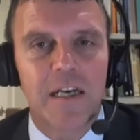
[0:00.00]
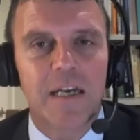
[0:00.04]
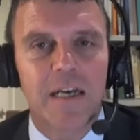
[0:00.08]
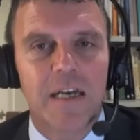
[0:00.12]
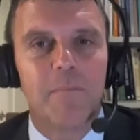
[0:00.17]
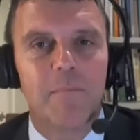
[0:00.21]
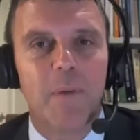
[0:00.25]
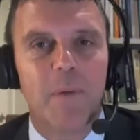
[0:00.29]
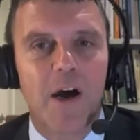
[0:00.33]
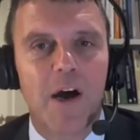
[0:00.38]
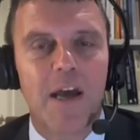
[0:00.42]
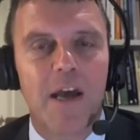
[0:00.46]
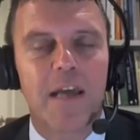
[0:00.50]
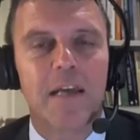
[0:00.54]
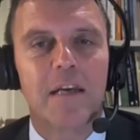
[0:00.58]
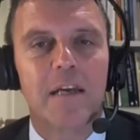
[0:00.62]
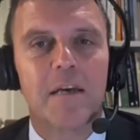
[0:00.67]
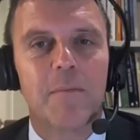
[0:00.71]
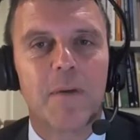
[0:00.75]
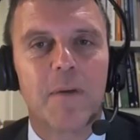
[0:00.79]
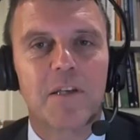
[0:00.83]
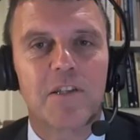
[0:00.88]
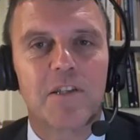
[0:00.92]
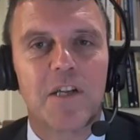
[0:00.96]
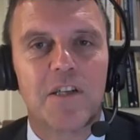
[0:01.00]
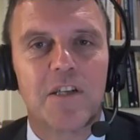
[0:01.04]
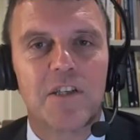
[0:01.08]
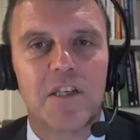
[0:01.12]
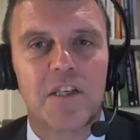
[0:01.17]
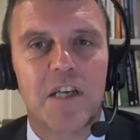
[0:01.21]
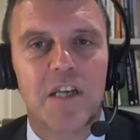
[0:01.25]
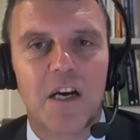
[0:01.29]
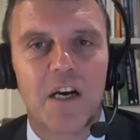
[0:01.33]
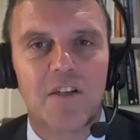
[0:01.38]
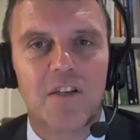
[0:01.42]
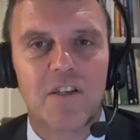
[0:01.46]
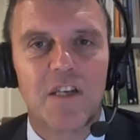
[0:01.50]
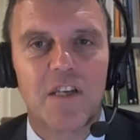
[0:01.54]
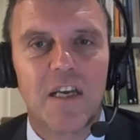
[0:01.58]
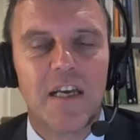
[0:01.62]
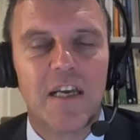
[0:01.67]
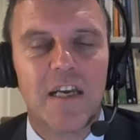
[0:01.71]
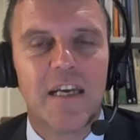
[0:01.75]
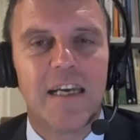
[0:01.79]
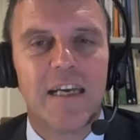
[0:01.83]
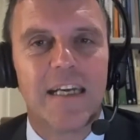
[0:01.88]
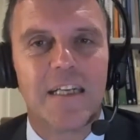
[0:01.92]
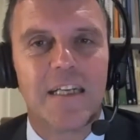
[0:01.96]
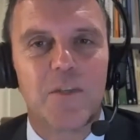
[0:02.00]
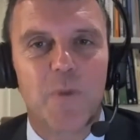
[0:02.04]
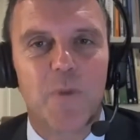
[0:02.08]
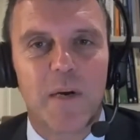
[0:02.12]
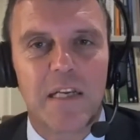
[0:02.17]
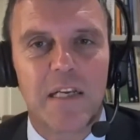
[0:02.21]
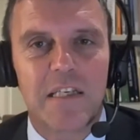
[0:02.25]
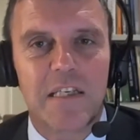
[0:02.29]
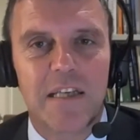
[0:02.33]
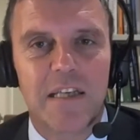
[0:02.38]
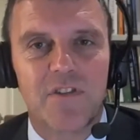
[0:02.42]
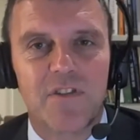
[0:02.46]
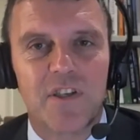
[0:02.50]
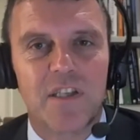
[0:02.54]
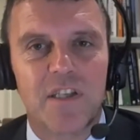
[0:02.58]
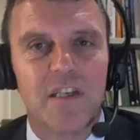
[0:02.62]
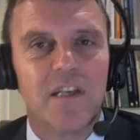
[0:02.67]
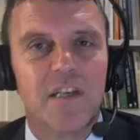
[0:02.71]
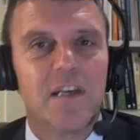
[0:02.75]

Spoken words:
and buying combustion engine cars in 2070.